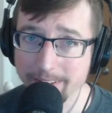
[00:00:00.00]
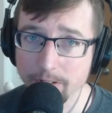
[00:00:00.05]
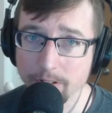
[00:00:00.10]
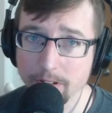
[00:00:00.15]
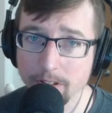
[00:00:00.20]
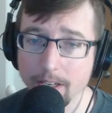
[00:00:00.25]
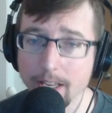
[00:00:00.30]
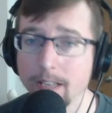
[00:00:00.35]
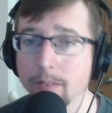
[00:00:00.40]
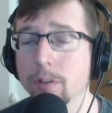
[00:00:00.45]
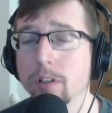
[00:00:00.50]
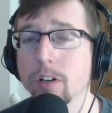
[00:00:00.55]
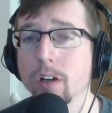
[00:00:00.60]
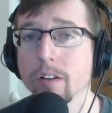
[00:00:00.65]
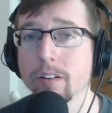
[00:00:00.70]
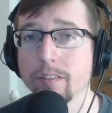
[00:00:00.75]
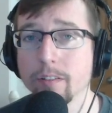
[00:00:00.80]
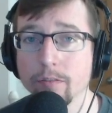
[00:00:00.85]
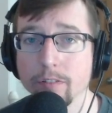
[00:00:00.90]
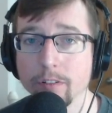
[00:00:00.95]
grenade because
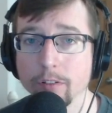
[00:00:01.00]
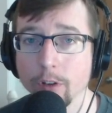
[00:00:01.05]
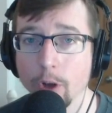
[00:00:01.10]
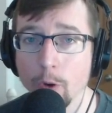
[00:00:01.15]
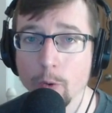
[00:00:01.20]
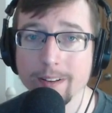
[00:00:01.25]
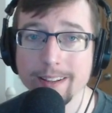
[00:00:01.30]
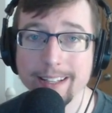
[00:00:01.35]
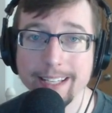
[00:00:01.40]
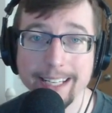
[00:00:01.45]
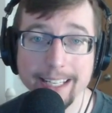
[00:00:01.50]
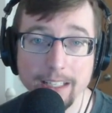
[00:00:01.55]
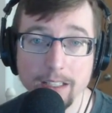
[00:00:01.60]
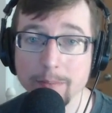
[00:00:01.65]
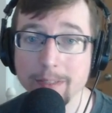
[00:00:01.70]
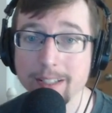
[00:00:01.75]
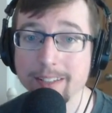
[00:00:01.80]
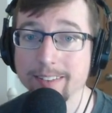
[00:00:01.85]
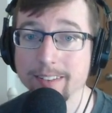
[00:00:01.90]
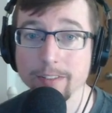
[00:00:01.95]
those lower the
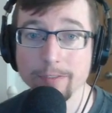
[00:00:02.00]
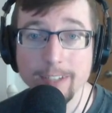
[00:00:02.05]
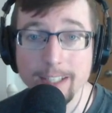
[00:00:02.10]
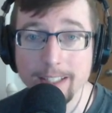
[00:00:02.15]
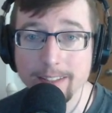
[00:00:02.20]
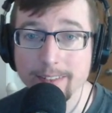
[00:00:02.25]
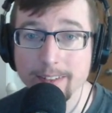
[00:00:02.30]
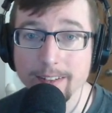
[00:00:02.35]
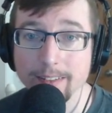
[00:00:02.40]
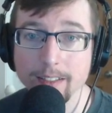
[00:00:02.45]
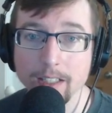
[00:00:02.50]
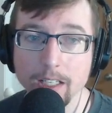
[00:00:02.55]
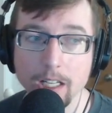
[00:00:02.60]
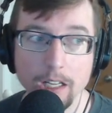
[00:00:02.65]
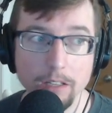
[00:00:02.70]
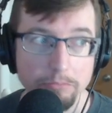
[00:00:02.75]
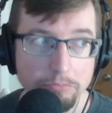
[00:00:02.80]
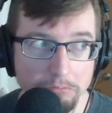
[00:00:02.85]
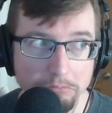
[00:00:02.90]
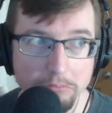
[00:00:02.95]
enemy's defenses,
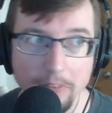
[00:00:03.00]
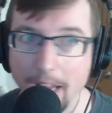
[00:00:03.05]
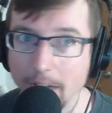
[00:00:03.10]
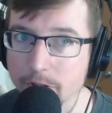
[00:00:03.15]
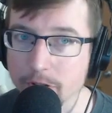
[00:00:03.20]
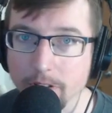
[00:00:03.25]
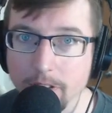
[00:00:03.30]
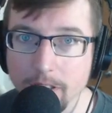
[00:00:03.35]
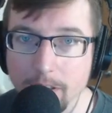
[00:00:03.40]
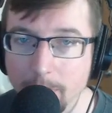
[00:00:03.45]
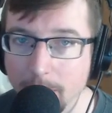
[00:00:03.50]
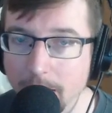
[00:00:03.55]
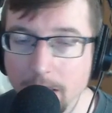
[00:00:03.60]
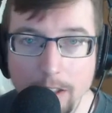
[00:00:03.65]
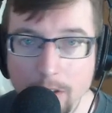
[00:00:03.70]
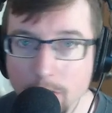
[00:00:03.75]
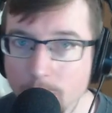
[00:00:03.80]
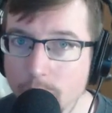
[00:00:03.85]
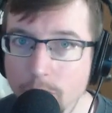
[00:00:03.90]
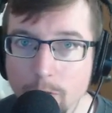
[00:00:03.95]
naturally meaning you
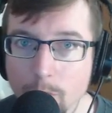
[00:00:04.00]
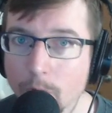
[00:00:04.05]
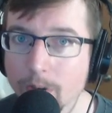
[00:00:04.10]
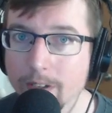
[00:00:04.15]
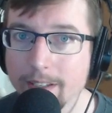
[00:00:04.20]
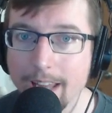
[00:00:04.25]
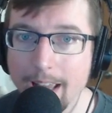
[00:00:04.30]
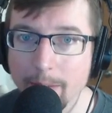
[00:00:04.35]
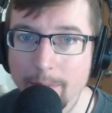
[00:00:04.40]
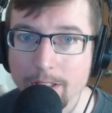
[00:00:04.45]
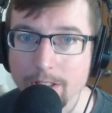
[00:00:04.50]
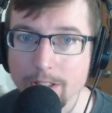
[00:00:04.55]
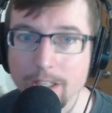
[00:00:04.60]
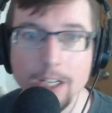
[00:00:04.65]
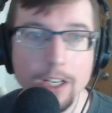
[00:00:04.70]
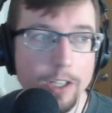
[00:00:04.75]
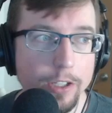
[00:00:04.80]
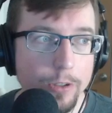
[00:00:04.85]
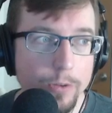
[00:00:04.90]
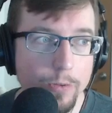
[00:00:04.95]
do more damage.
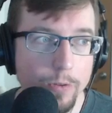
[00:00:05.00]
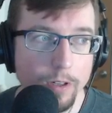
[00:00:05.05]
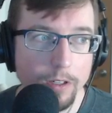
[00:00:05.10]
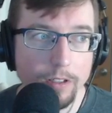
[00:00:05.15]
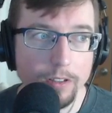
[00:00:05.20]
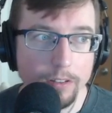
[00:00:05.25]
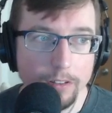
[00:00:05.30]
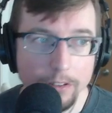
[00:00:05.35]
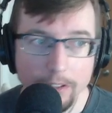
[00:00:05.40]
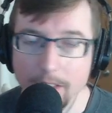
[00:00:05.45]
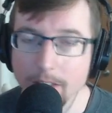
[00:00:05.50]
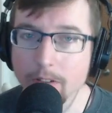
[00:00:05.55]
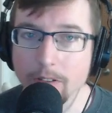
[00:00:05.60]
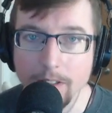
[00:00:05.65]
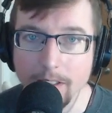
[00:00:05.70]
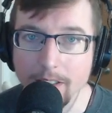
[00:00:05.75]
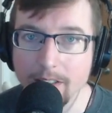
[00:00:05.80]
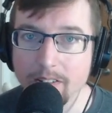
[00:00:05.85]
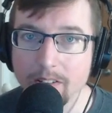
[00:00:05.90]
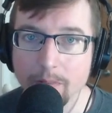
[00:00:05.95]
You were literally
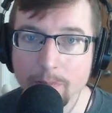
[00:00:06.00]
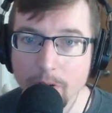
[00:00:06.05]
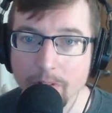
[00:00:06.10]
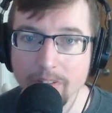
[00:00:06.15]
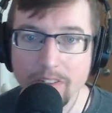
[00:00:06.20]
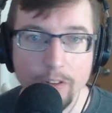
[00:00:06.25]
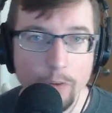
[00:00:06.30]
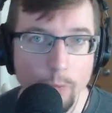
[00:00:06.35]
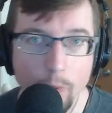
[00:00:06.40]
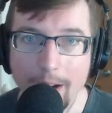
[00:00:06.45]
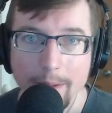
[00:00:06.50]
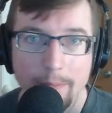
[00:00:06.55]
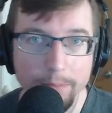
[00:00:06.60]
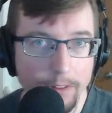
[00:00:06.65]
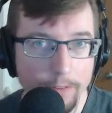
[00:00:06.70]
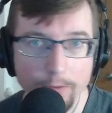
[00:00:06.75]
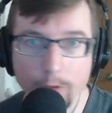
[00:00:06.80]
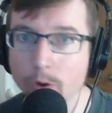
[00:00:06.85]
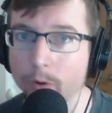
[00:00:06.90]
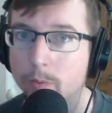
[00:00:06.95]
supposed to wipe the
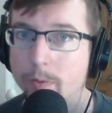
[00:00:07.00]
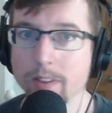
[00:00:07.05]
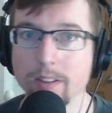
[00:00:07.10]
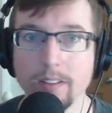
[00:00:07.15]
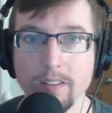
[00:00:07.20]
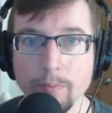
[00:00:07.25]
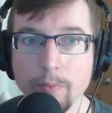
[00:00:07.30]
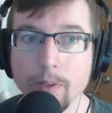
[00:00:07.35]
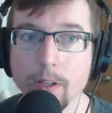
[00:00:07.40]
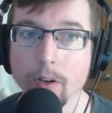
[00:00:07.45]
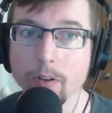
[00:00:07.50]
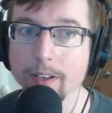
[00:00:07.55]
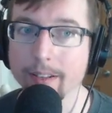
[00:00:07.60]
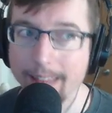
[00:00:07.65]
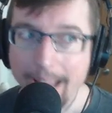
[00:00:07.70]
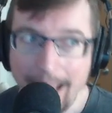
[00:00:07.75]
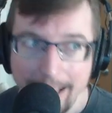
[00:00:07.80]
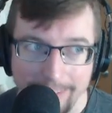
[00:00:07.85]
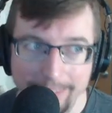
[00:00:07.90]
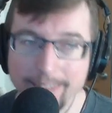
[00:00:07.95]
floor with this build.
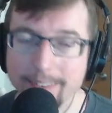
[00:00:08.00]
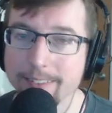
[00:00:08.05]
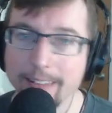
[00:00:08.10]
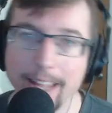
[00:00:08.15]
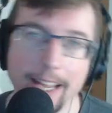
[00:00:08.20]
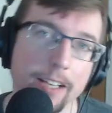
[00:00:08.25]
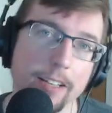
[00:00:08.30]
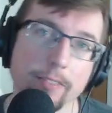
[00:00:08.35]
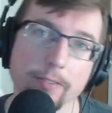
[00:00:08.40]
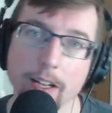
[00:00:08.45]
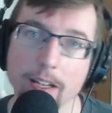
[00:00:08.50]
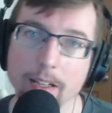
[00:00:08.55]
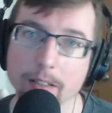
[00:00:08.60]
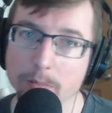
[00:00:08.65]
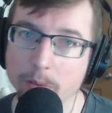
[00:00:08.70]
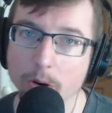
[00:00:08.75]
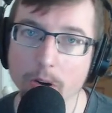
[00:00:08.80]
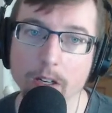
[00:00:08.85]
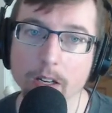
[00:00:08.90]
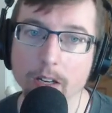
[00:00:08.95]
That's the satisfying
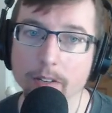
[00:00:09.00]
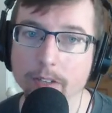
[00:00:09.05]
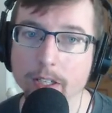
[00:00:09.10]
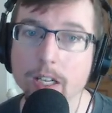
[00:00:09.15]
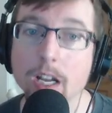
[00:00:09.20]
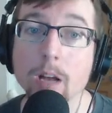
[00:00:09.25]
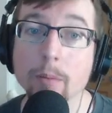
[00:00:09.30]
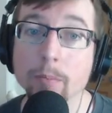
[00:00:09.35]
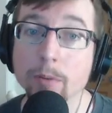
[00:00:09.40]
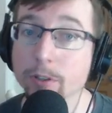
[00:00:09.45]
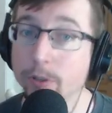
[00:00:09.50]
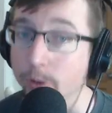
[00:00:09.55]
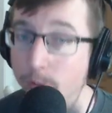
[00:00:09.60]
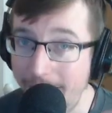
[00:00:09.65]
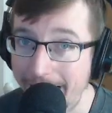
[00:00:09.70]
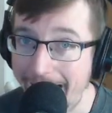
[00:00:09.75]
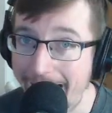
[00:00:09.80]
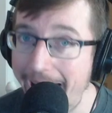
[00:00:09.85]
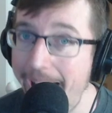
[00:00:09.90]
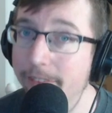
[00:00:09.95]
part of it. But you're going to
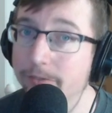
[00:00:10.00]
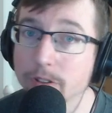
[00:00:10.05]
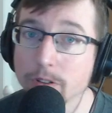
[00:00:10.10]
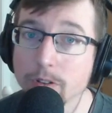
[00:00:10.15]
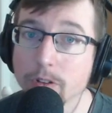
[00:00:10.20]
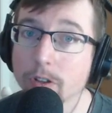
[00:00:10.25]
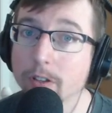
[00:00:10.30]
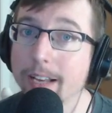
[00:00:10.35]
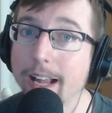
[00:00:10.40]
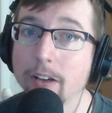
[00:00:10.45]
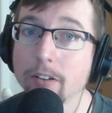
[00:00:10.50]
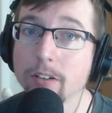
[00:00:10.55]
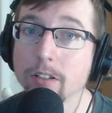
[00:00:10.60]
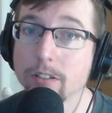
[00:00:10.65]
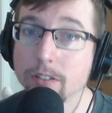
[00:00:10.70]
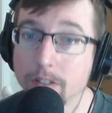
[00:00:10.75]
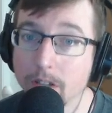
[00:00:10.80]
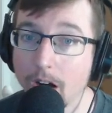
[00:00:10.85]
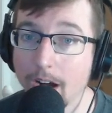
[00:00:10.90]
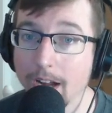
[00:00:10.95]
have to learn how to
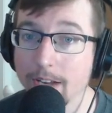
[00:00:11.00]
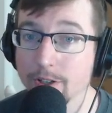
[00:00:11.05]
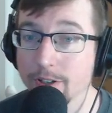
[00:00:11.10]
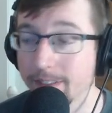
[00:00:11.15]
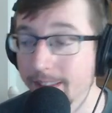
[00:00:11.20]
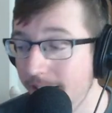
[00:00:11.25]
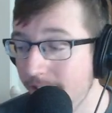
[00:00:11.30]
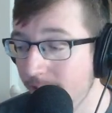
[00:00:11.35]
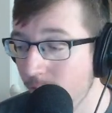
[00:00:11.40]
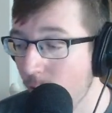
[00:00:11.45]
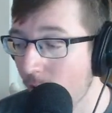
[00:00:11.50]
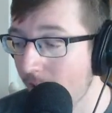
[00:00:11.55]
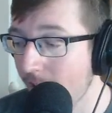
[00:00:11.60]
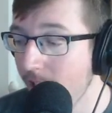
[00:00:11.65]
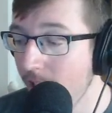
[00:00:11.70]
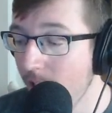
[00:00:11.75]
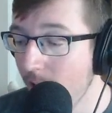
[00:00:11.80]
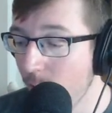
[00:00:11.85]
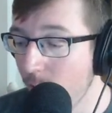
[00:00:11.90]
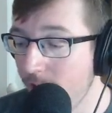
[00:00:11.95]
dodge, and that's why
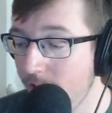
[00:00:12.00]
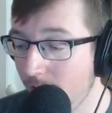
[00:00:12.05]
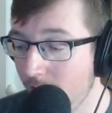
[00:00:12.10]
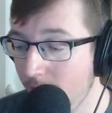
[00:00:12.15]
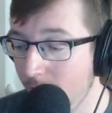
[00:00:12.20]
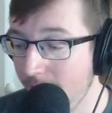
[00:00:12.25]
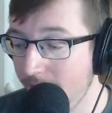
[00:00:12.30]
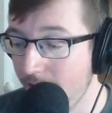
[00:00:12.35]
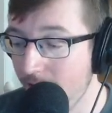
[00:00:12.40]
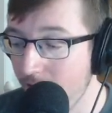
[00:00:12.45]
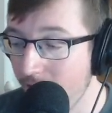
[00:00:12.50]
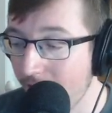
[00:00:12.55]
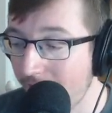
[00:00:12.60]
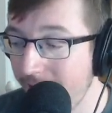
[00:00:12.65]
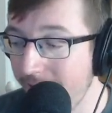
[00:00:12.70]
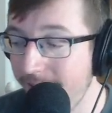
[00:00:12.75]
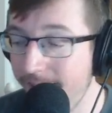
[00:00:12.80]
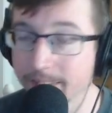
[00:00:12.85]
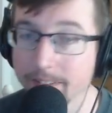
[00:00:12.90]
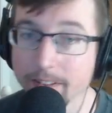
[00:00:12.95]
we talk about the
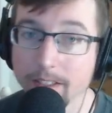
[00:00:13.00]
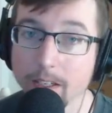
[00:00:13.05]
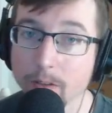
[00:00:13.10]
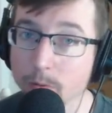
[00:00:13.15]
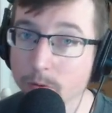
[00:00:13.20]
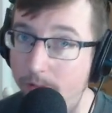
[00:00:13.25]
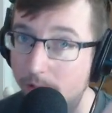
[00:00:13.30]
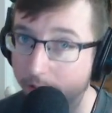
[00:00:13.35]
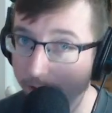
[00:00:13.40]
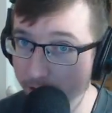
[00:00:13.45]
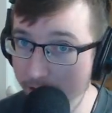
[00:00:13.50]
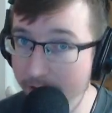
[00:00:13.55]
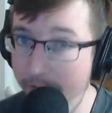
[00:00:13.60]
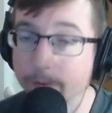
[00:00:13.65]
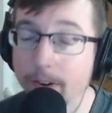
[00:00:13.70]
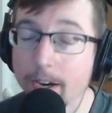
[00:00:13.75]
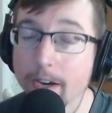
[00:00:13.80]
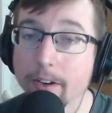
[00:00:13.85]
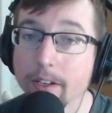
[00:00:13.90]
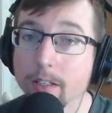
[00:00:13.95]
classic Slayer. Well, he's
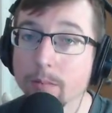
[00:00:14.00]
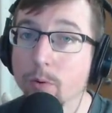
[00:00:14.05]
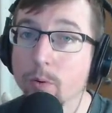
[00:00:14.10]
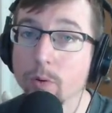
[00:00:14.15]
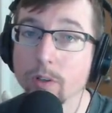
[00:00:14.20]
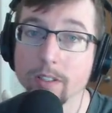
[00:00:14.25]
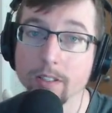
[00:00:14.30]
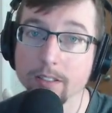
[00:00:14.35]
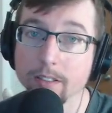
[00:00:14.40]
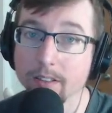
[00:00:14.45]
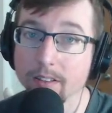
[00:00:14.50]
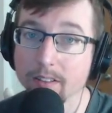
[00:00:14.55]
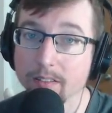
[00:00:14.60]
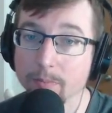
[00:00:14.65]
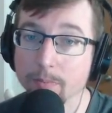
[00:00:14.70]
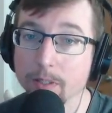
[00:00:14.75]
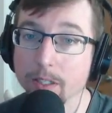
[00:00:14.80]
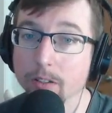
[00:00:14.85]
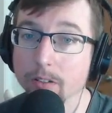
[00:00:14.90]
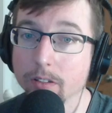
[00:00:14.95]
very important to this
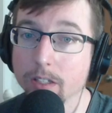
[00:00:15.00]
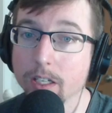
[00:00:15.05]
build.